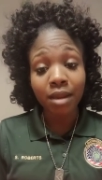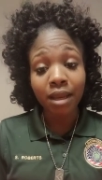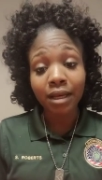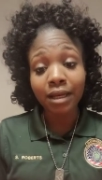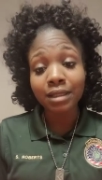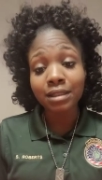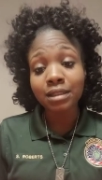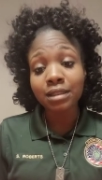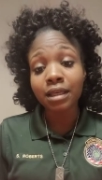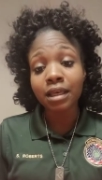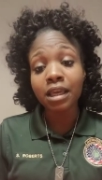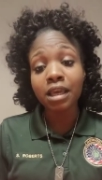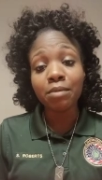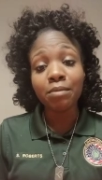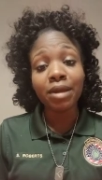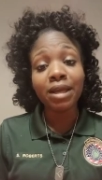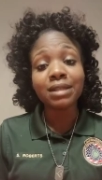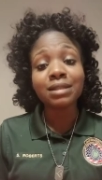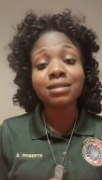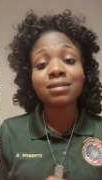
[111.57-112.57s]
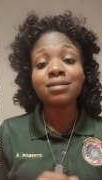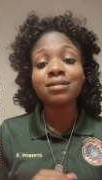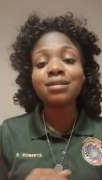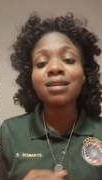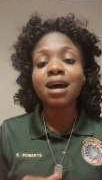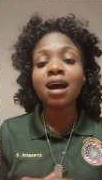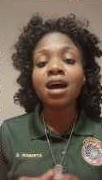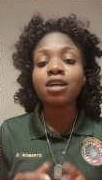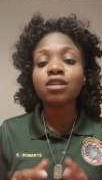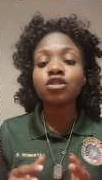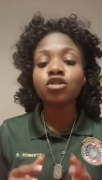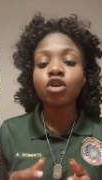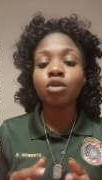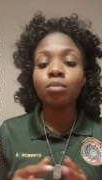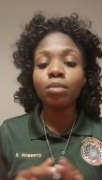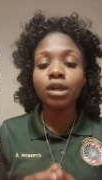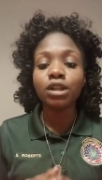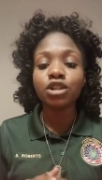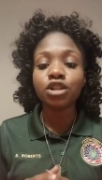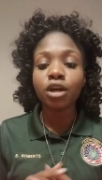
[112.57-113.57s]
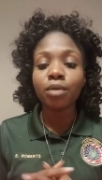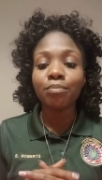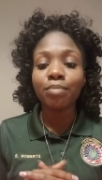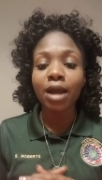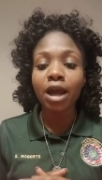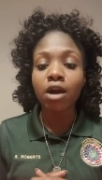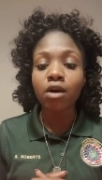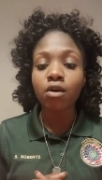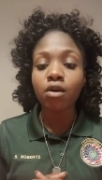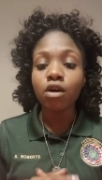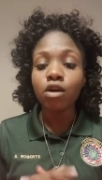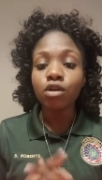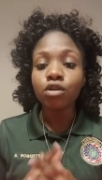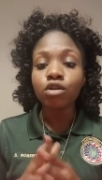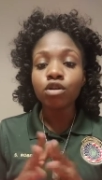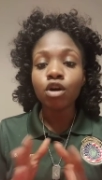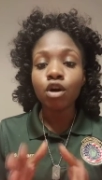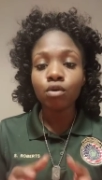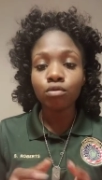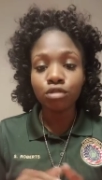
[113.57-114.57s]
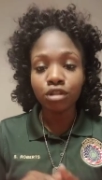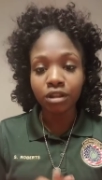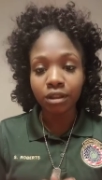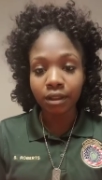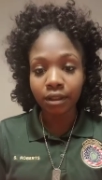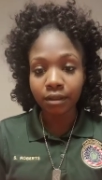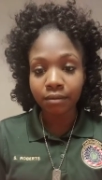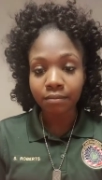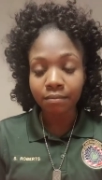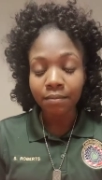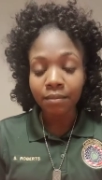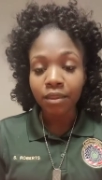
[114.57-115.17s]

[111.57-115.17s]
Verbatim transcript: and it, to him, it's not so much about coaching.